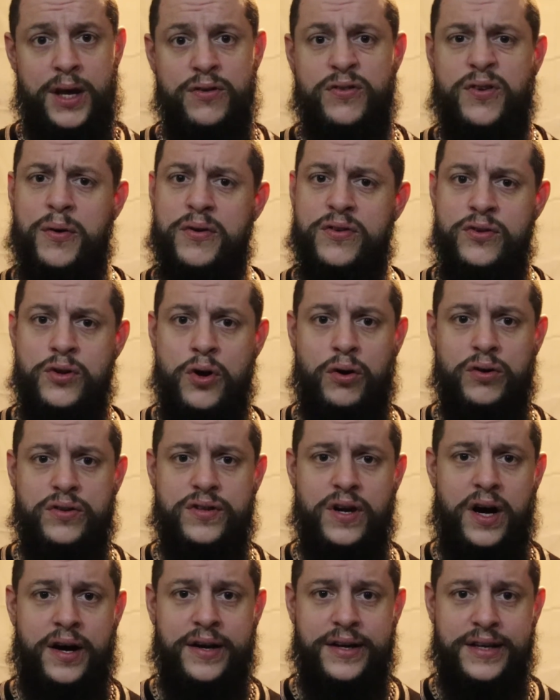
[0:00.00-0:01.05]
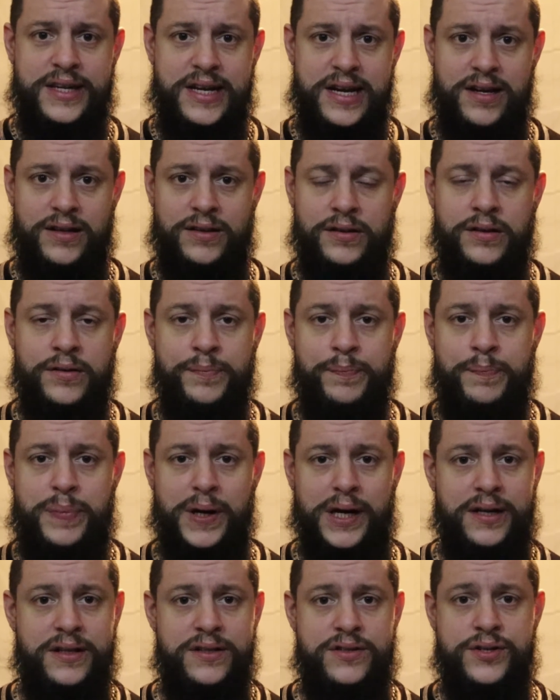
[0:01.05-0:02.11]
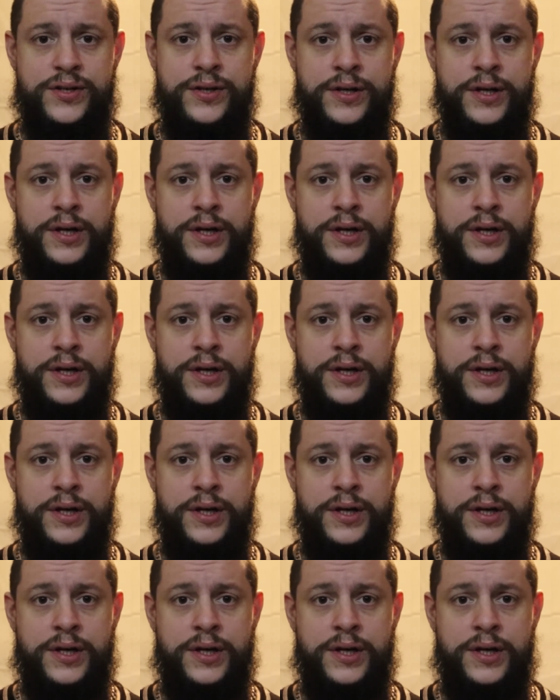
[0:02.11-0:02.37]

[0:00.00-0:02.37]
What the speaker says: So it's not ideal, but